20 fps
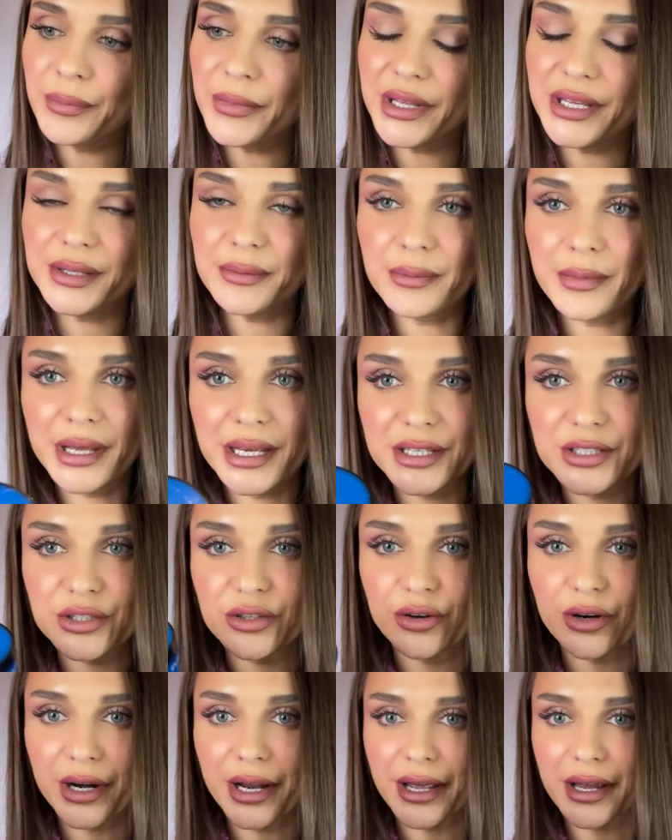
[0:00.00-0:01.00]
It makes
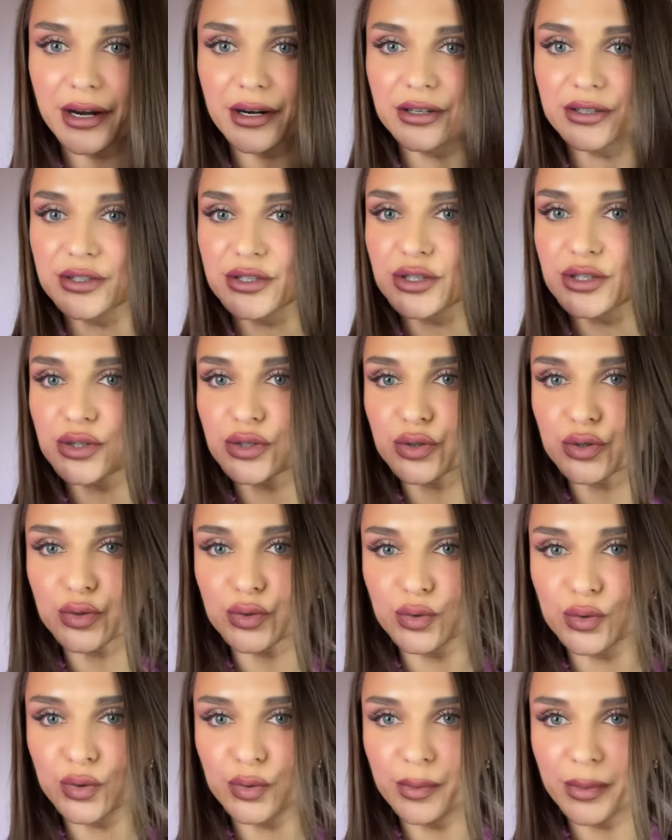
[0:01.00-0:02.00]
your hair
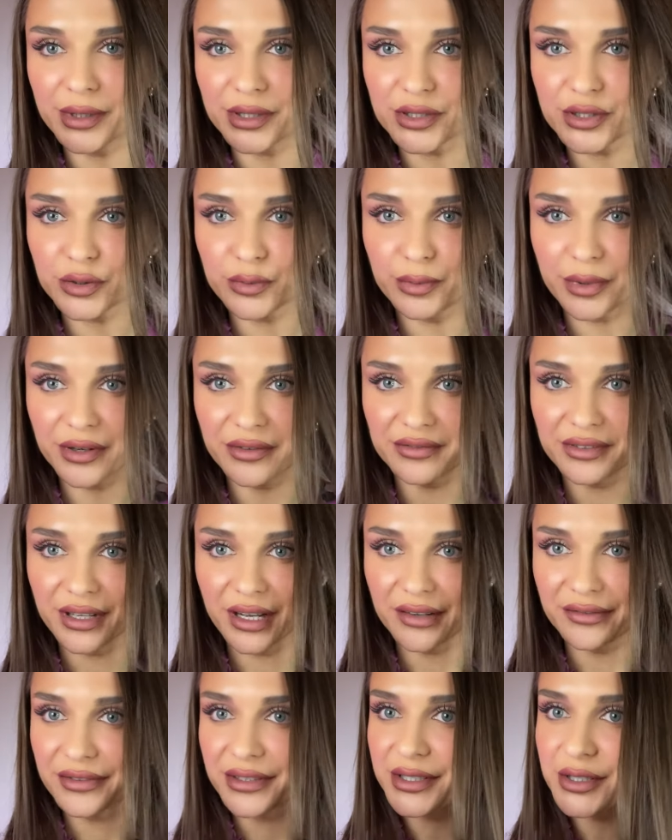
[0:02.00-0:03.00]
super, super
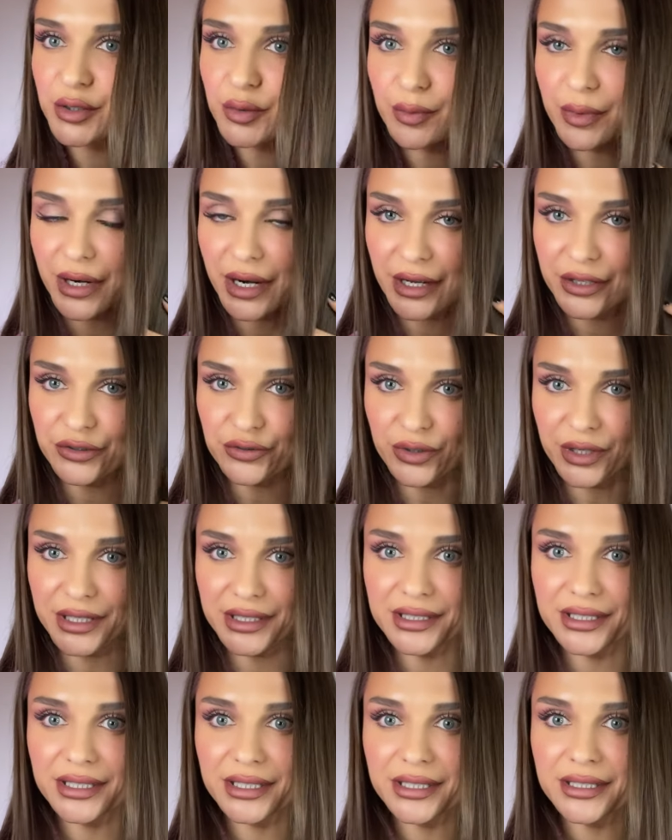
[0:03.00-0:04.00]
fluffy, super
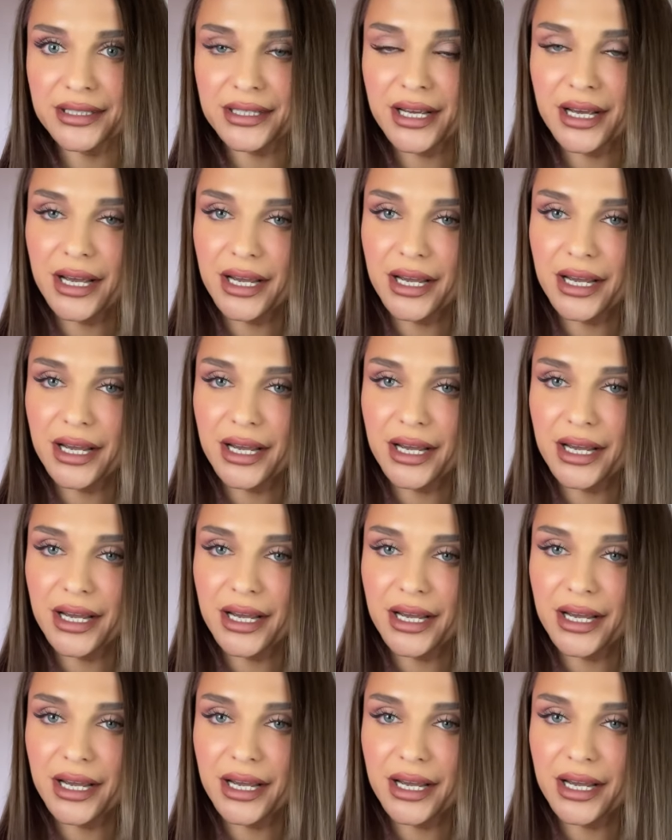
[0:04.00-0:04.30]
hydrated.